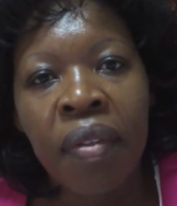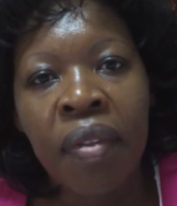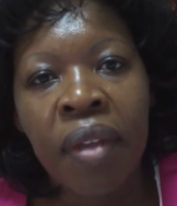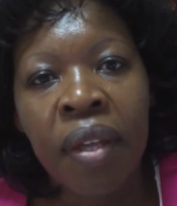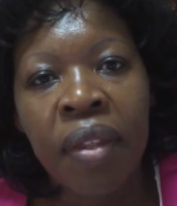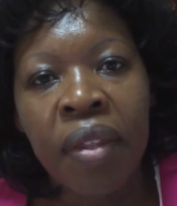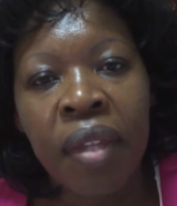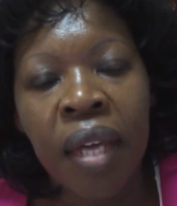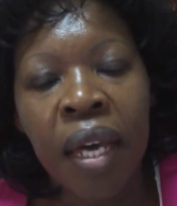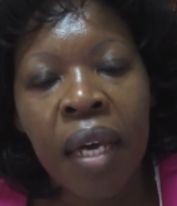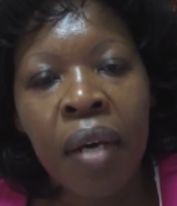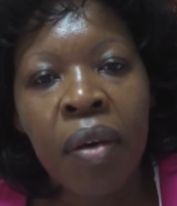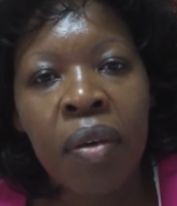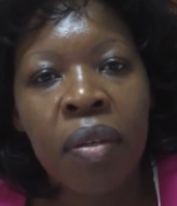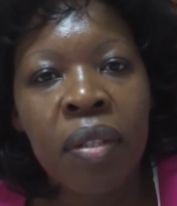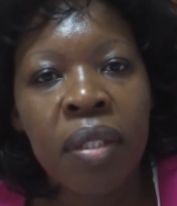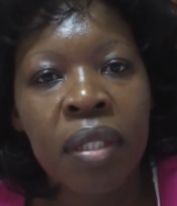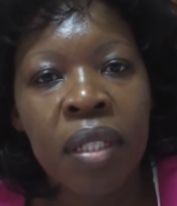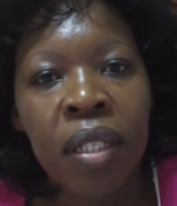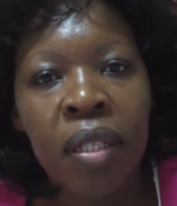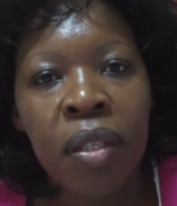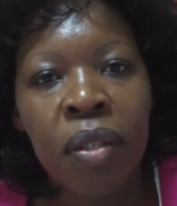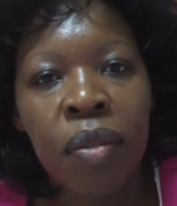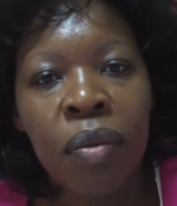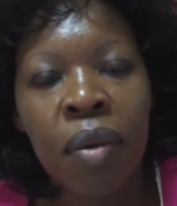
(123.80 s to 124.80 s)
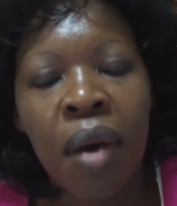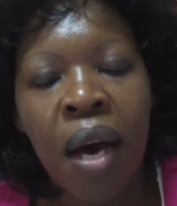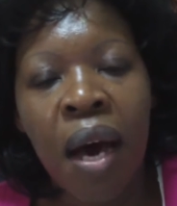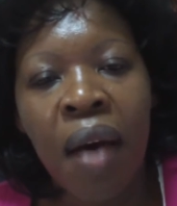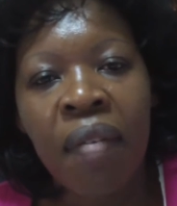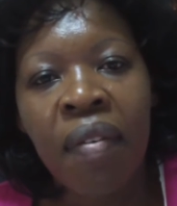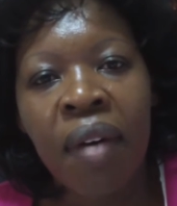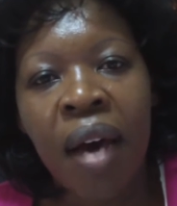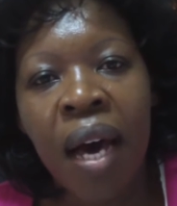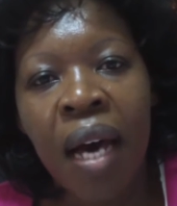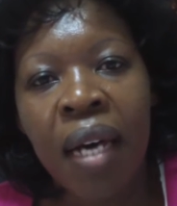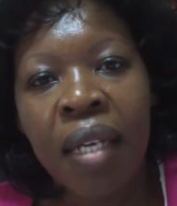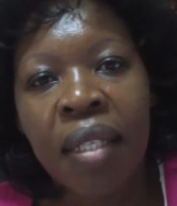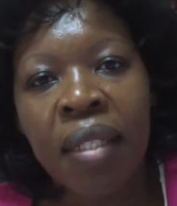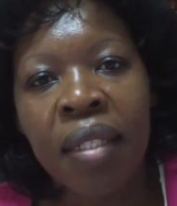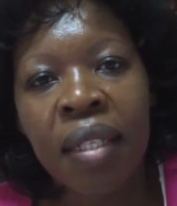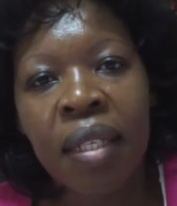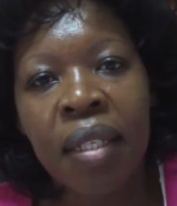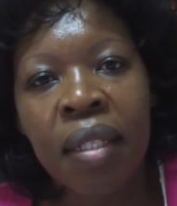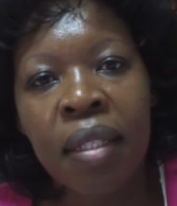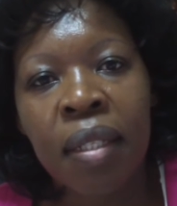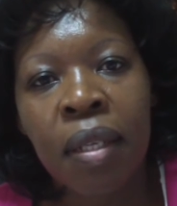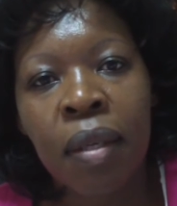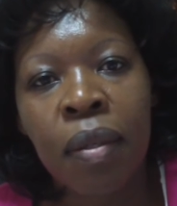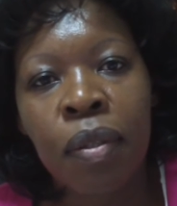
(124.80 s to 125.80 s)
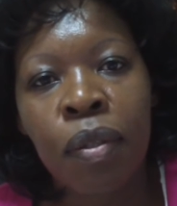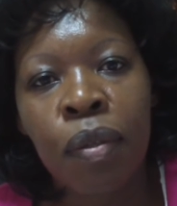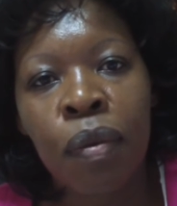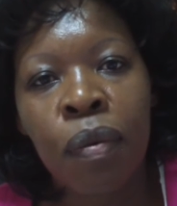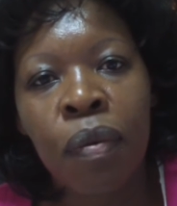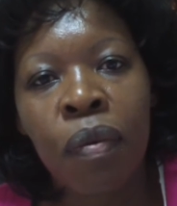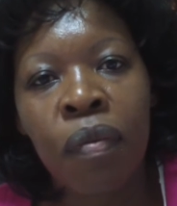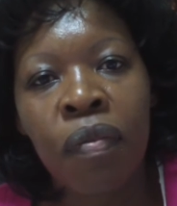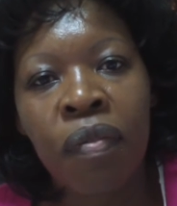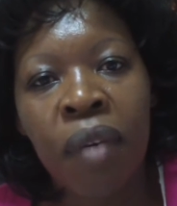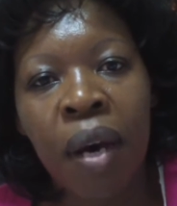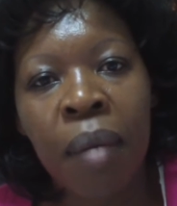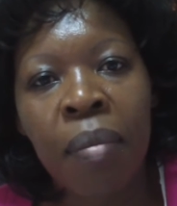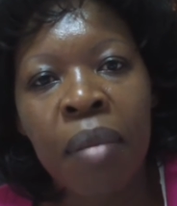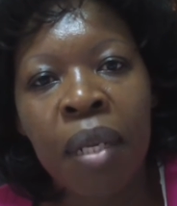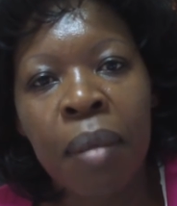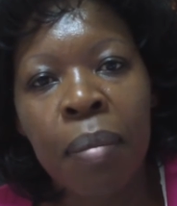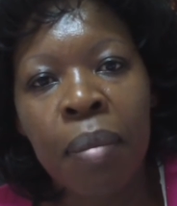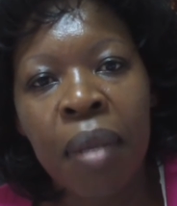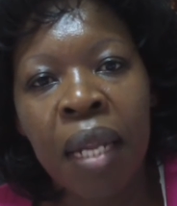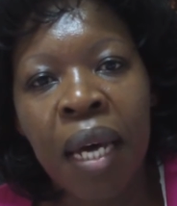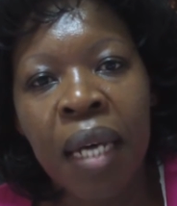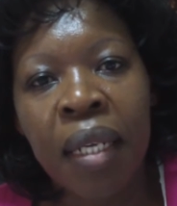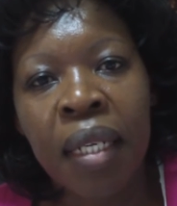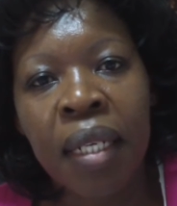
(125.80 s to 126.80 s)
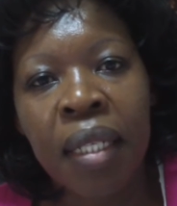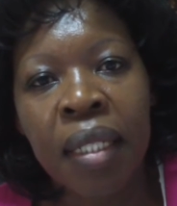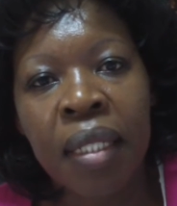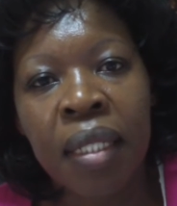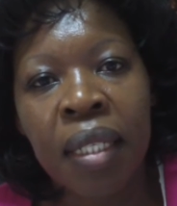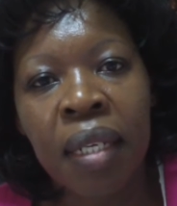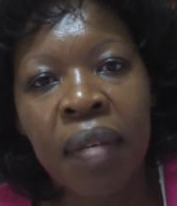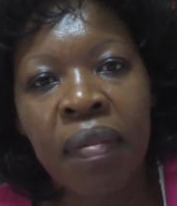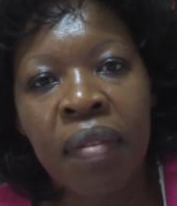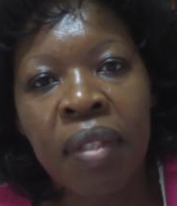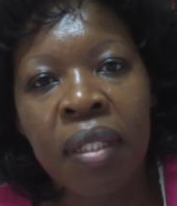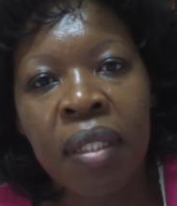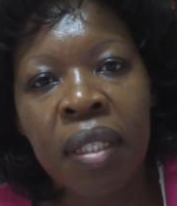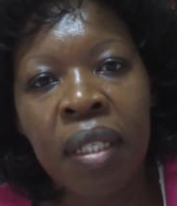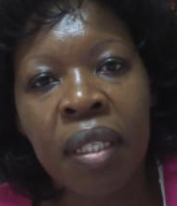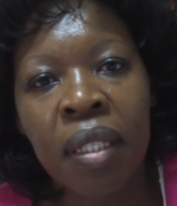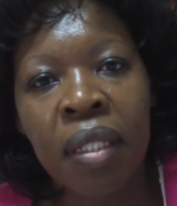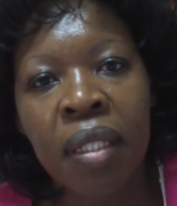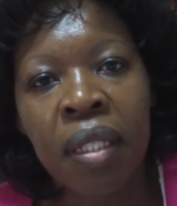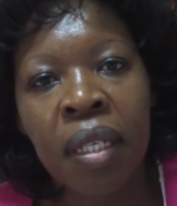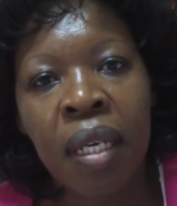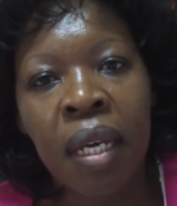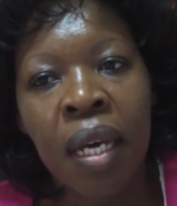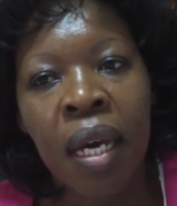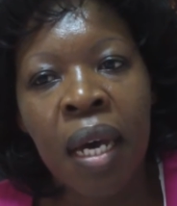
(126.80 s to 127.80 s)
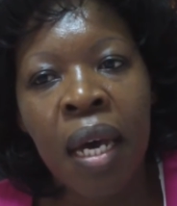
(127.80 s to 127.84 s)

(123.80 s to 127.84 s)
that they continue to have access to family planning services,